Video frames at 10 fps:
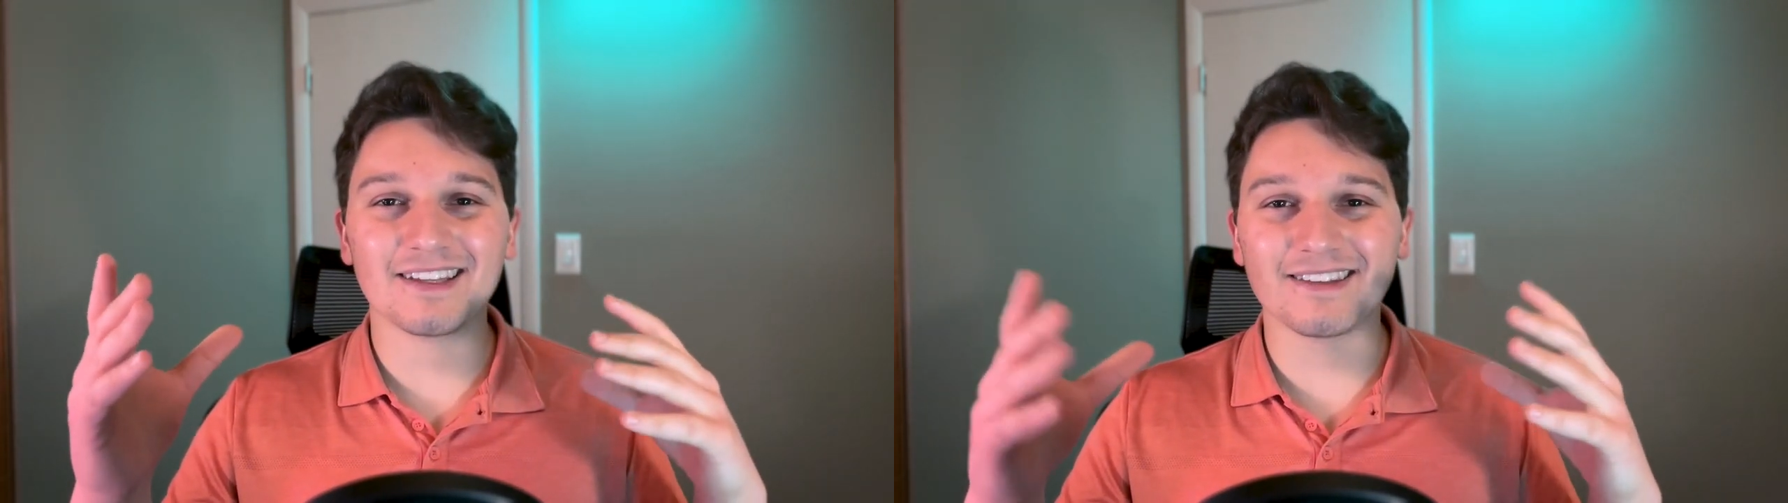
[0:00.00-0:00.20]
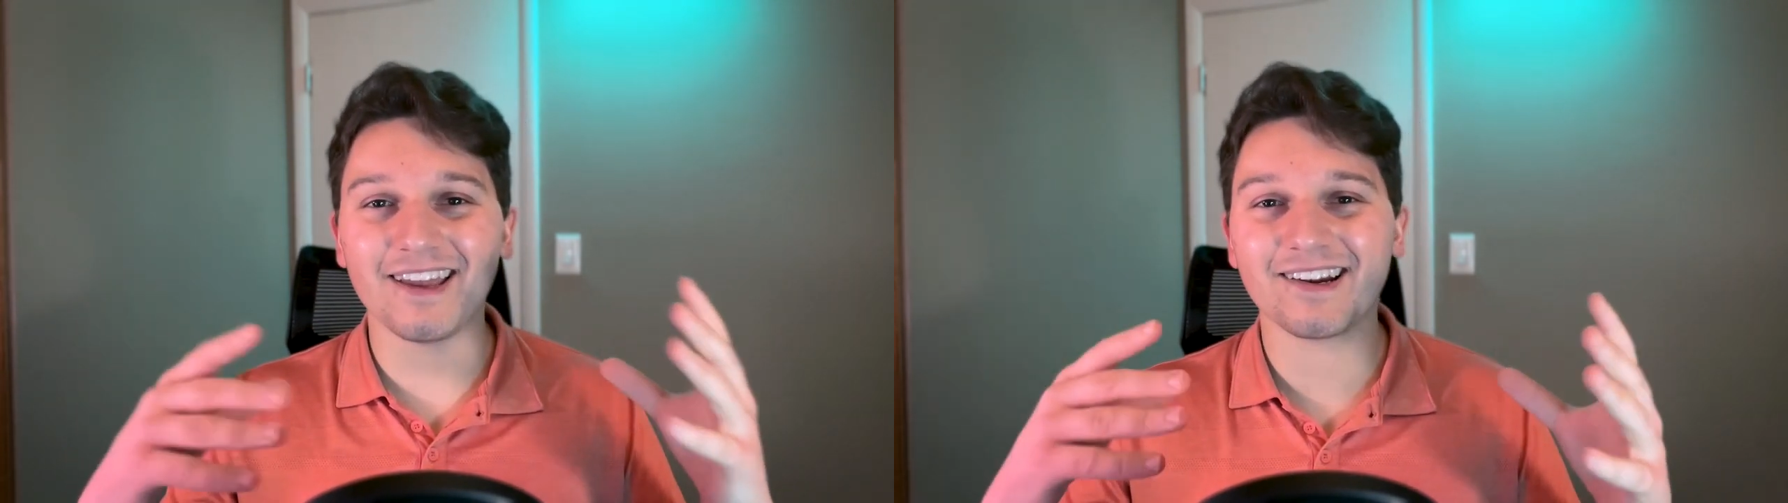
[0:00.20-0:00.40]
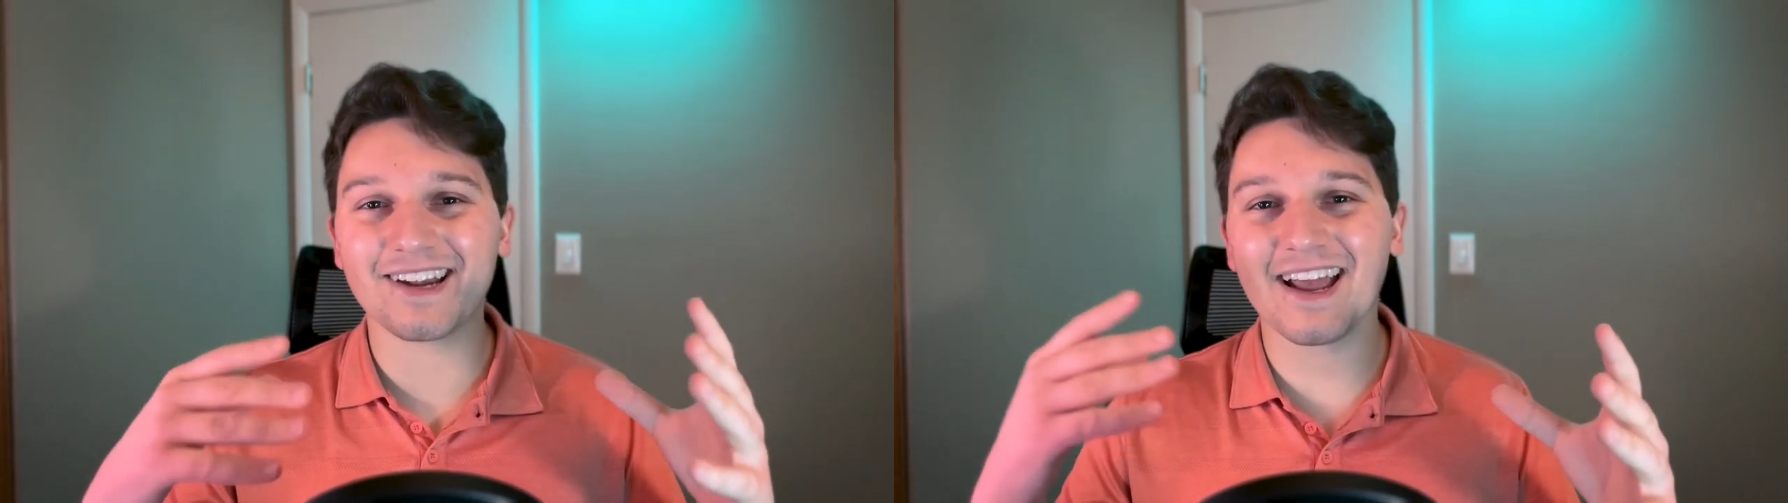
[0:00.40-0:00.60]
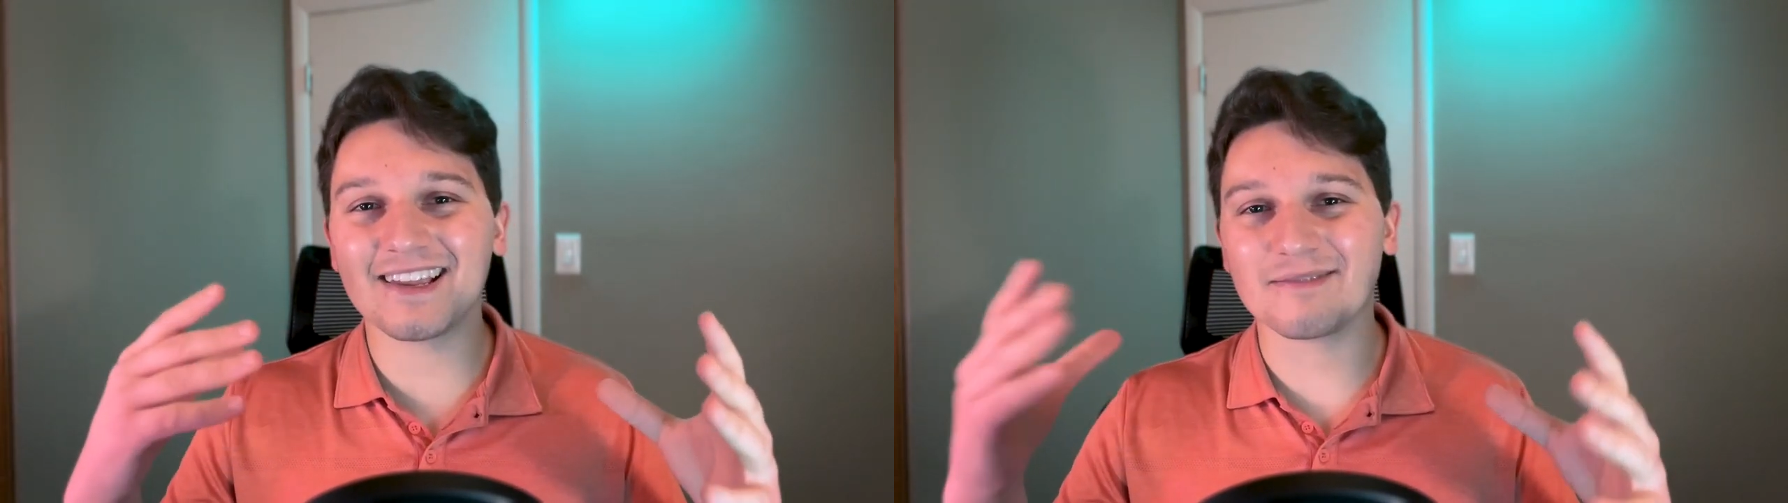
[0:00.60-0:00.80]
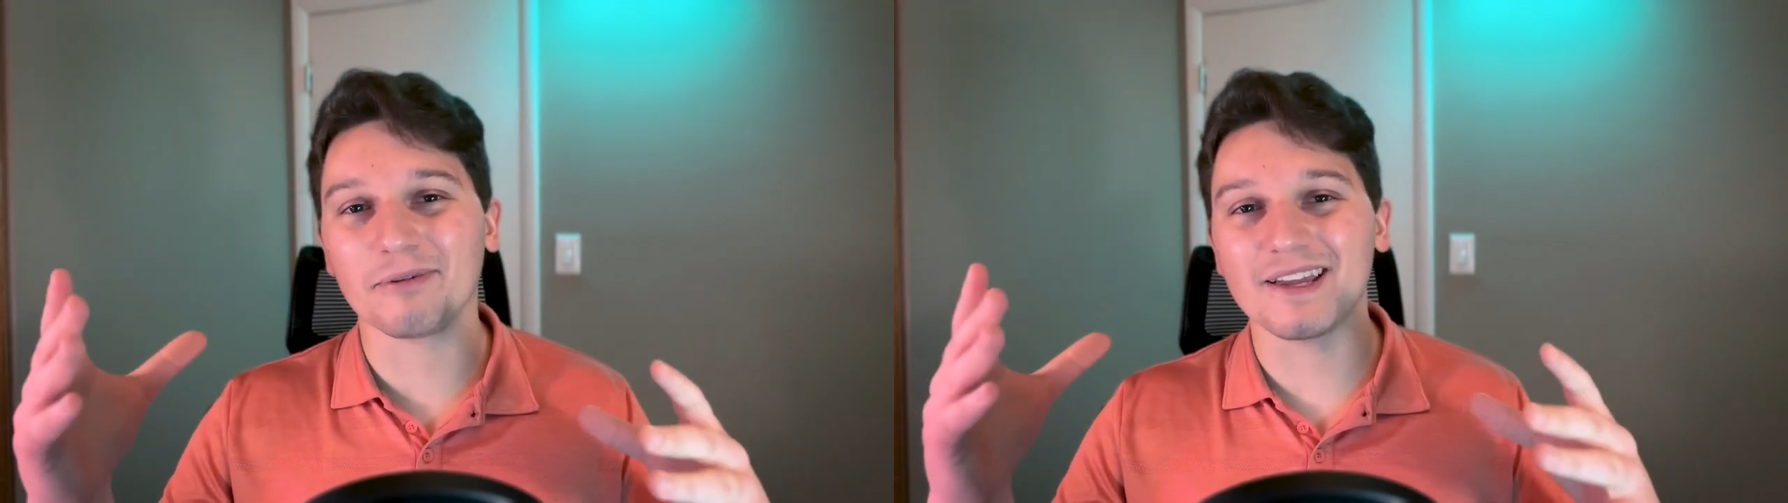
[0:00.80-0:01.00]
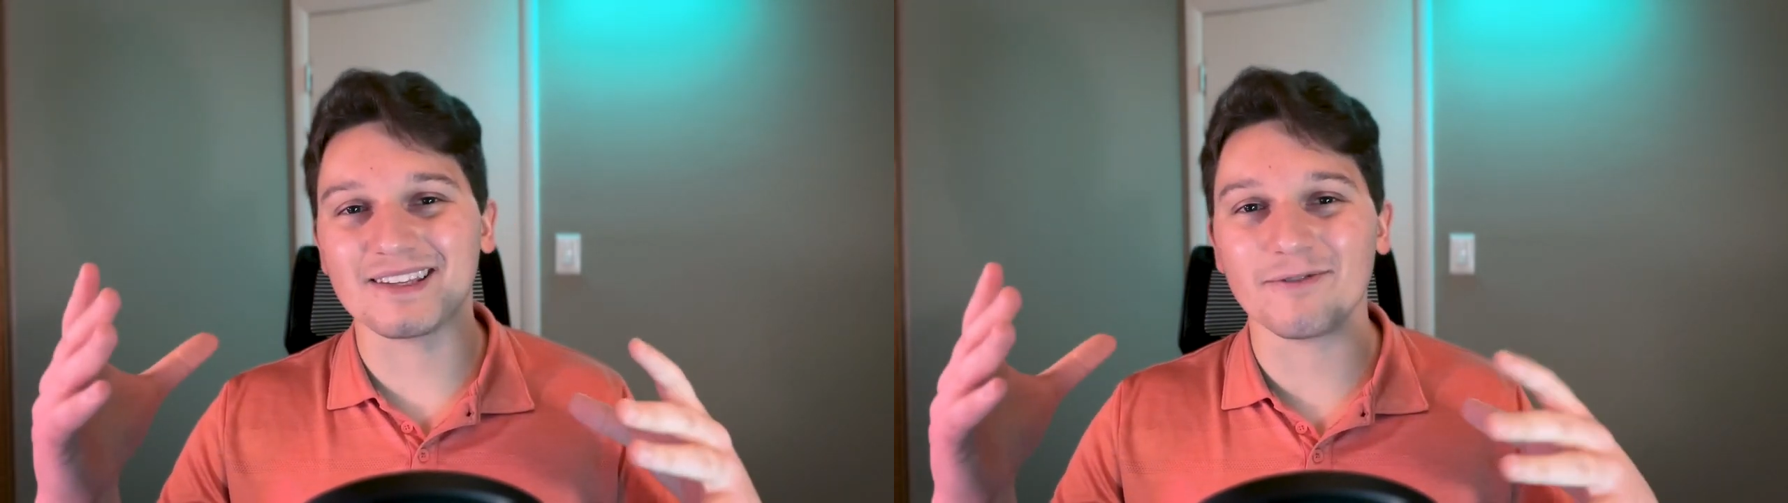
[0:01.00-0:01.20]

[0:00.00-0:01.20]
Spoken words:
take Shaggy's place,